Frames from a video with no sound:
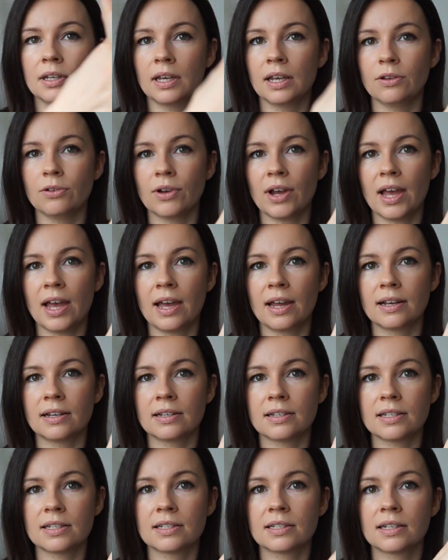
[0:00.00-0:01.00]
in your
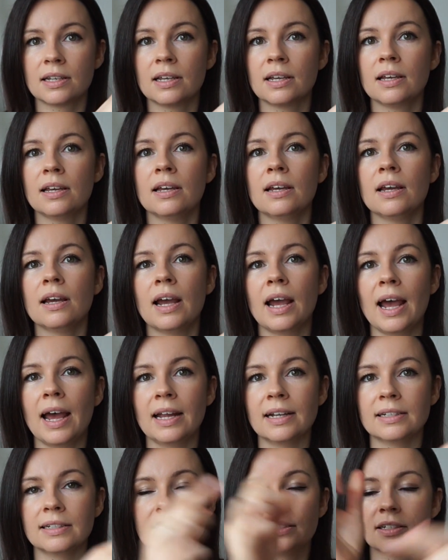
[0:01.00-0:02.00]
hands,
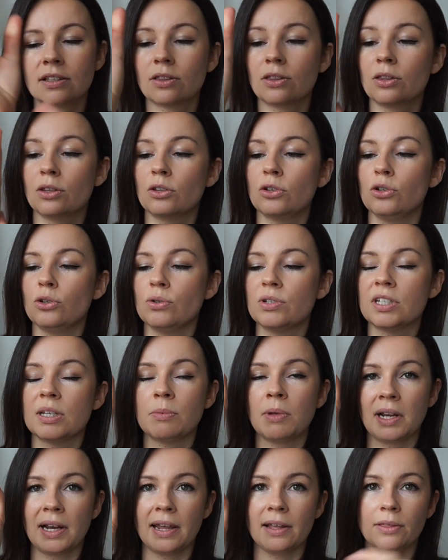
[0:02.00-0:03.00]
and you
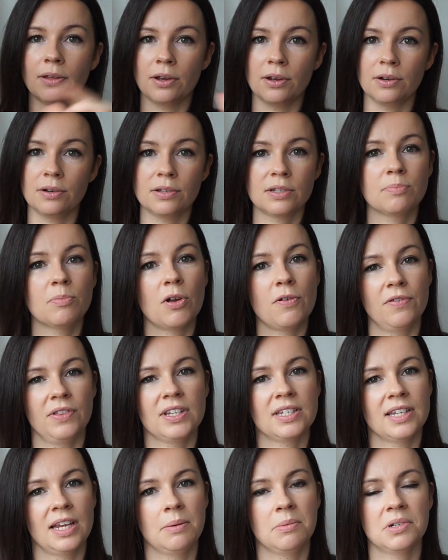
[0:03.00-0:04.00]
stimulate those both at
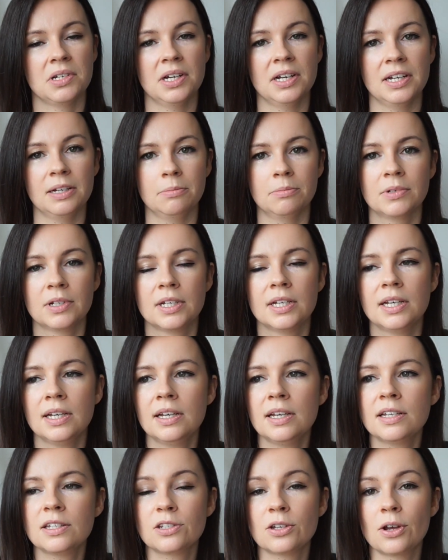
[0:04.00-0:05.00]
the same time.
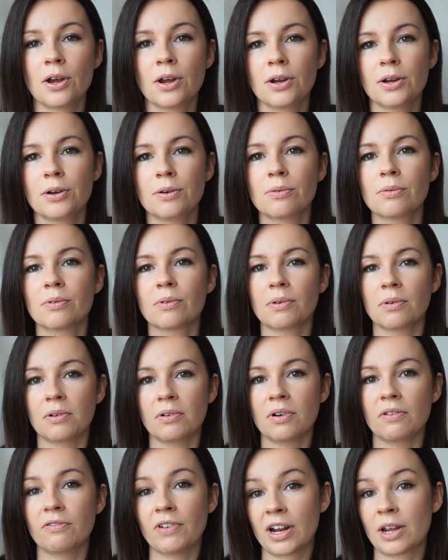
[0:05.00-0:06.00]
So
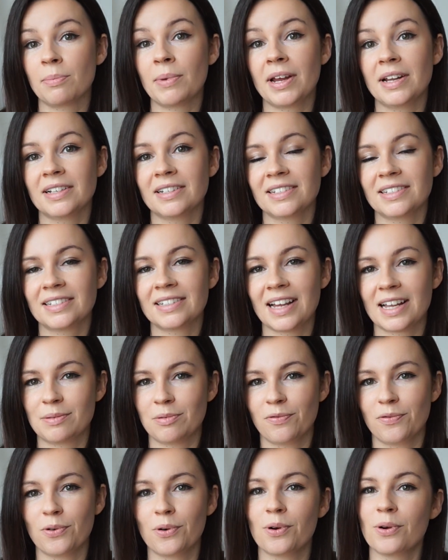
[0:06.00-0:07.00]
recommend, as
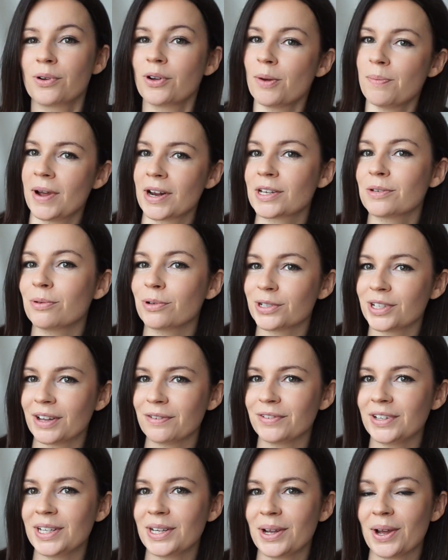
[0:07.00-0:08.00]
before, go back to watch
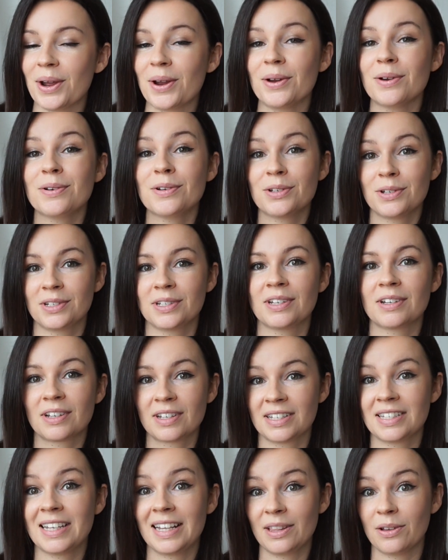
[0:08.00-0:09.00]
that video to
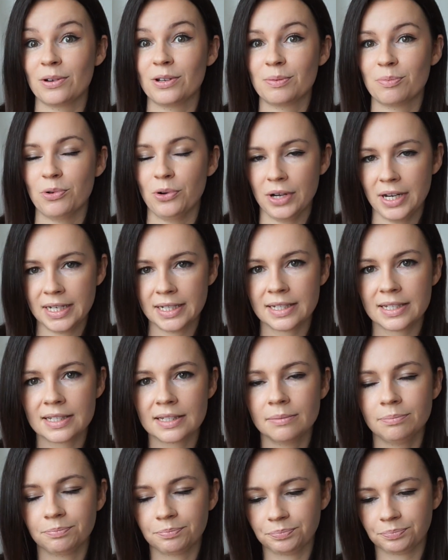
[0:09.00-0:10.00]
see those points.